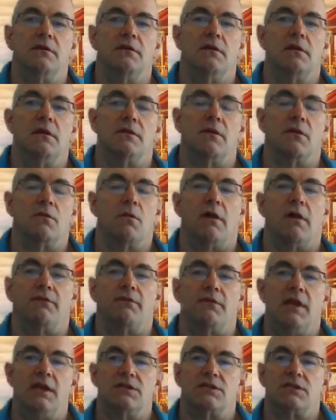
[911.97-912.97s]
the
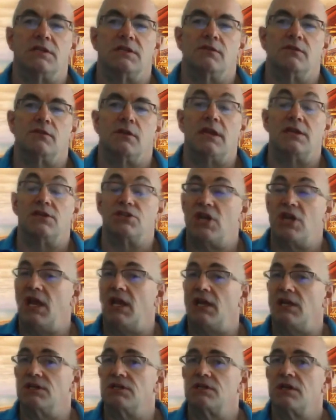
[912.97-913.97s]
qualifications can
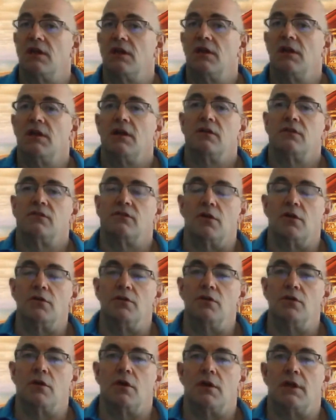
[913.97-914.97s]
change. So
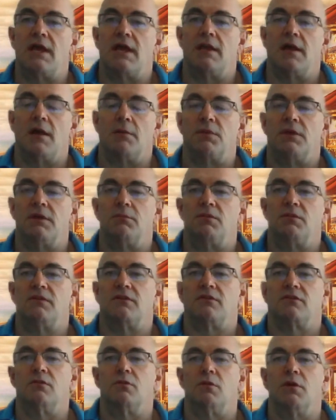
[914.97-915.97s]
you could end up in a
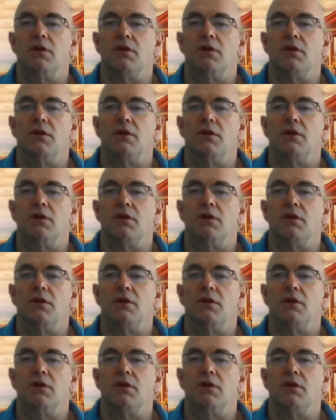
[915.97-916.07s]
position where